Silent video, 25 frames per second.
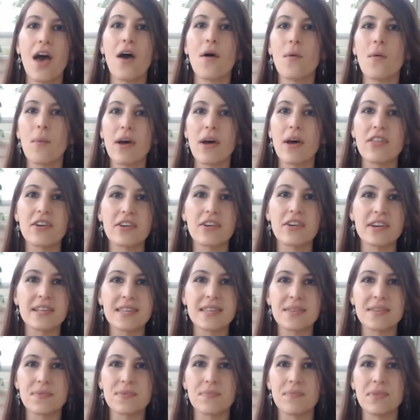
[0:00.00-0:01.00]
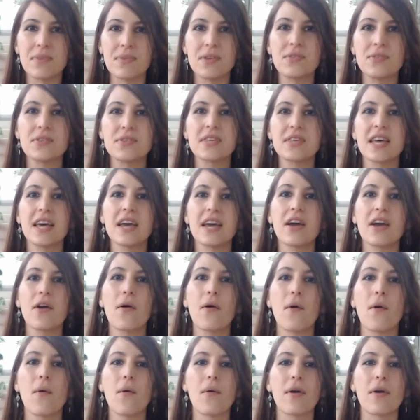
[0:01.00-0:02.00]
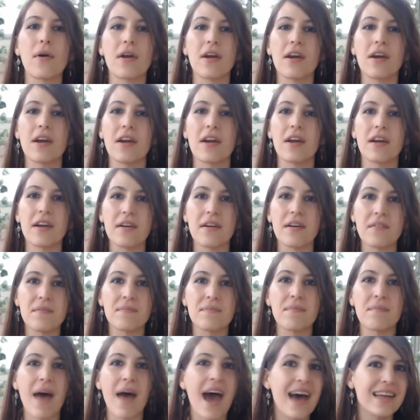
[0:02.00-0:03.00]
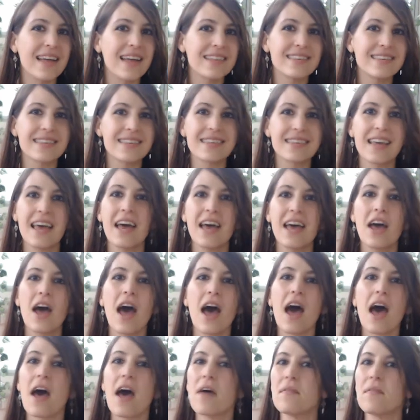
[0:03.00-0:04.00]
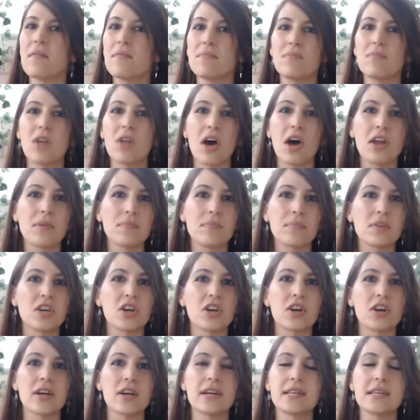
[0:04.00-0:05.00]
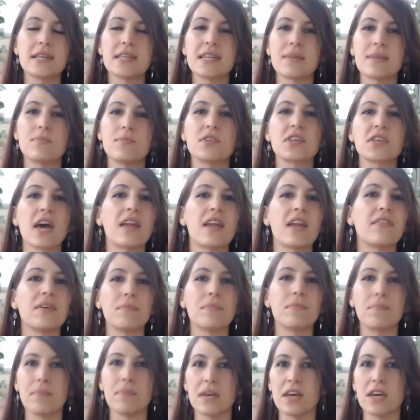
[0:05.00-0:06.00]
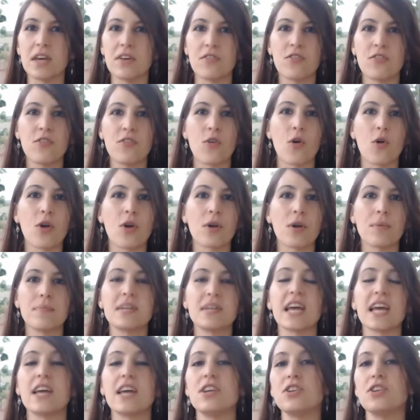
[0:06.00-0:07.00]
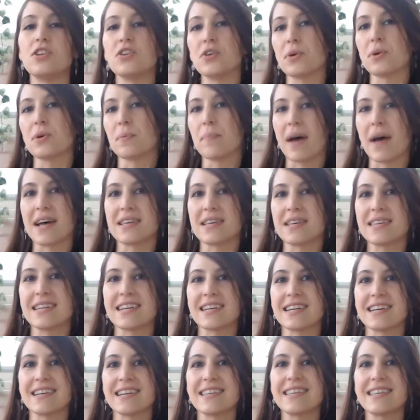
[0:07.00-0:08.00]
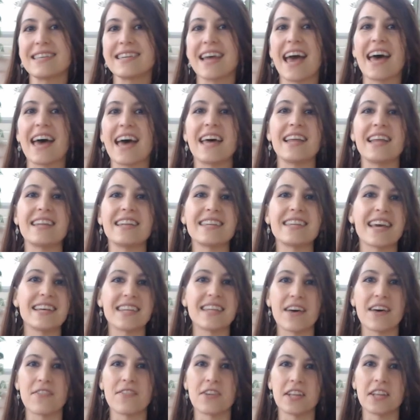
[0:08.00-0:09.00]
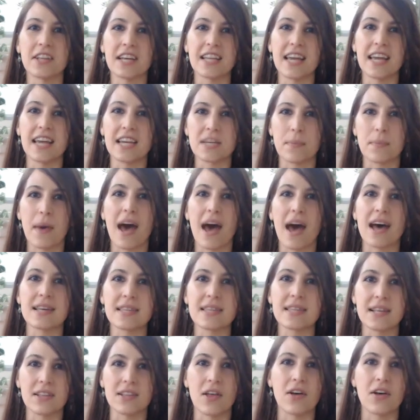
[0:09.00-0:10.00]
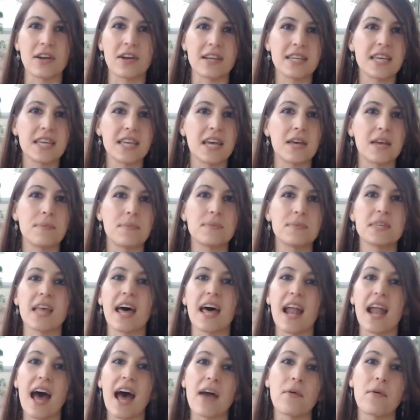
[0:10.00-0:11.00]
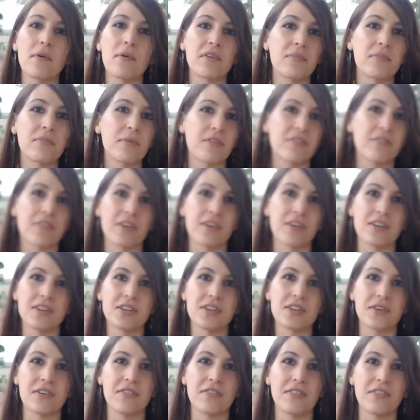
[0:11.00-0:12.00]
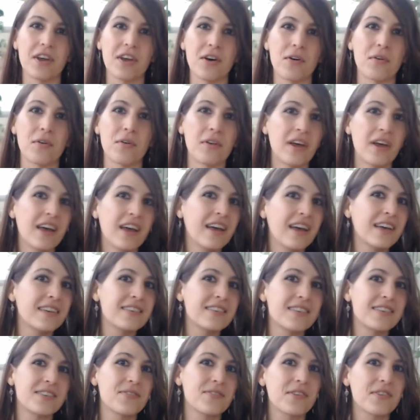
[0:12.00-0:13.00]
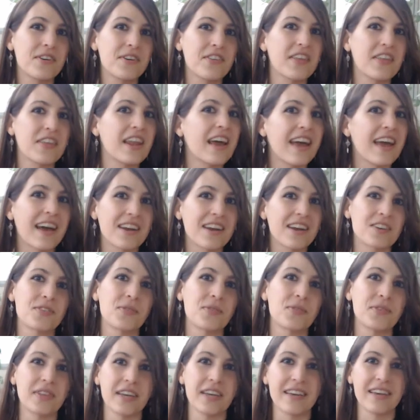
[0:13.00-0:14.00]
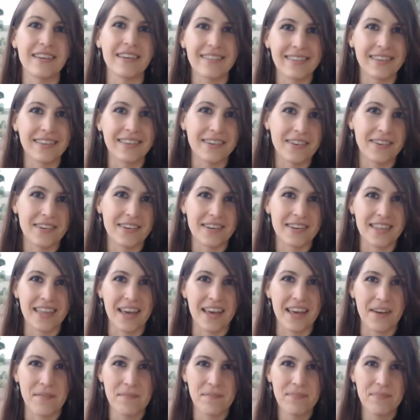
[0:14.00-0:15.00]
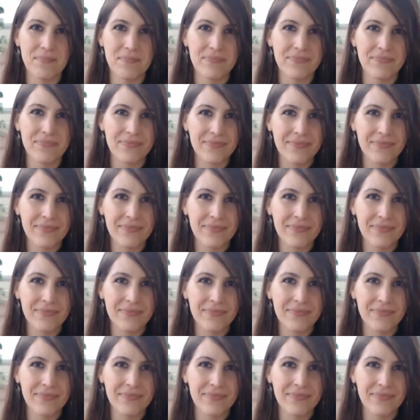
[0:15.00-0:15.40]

Whether it's music or mats, not a purist, I'm just kind of a be informed and do your bestest, and I definitely like to pass along tips that I would have preferred to have known sooner than I actually learned them.